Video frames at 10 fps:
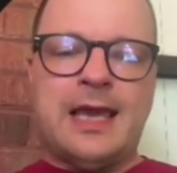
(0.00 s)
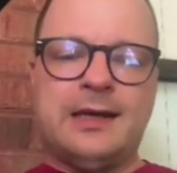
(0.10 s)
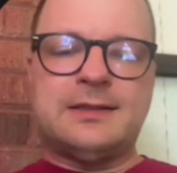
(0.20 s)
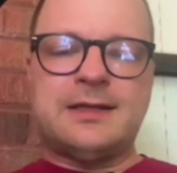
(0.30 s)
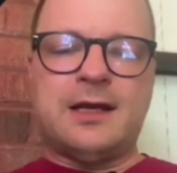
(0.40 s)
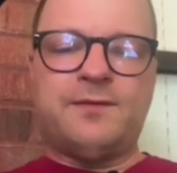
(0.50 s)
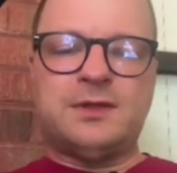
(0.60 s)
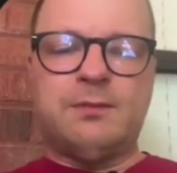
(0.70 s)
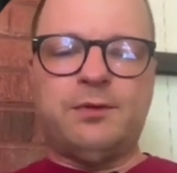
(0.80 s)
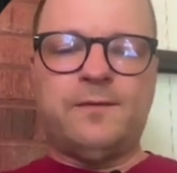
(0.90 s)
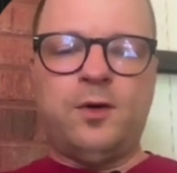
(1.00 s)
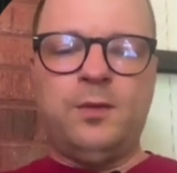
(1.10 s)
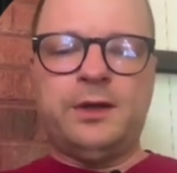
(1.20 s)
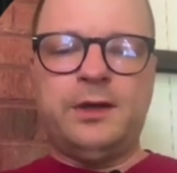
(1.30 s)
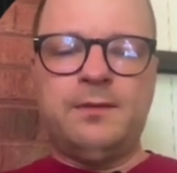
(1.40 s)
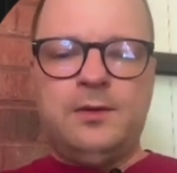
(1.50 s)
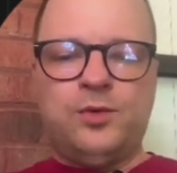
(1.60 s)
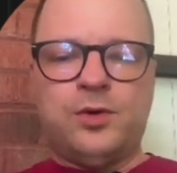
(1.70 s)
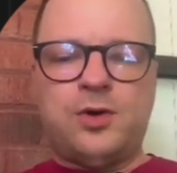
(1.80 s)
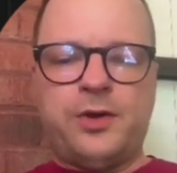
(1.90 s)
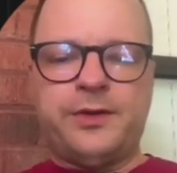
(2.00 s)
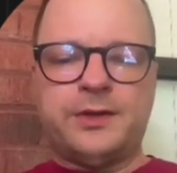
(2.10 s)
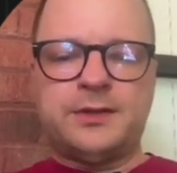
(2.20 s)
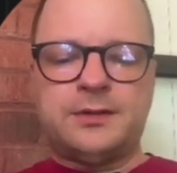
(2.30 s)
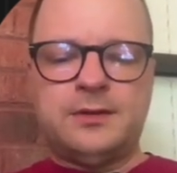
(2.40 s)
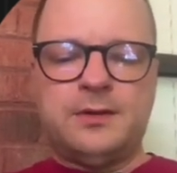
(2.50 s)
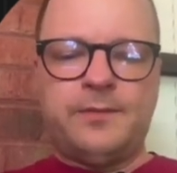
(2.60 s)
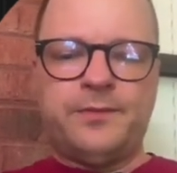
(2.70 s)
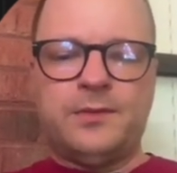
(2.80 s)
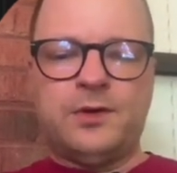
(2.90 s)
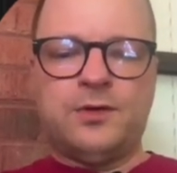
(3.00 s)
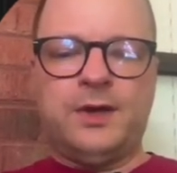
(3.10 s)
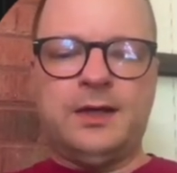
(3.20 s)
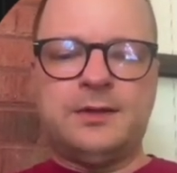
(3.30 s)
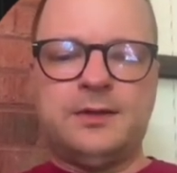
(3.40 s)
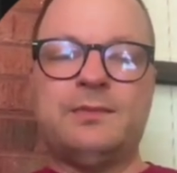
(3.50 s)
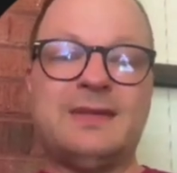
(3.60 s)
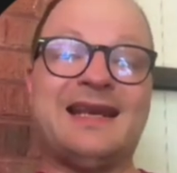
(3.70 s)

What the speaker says: And instead of simple formula, we'll call this greet.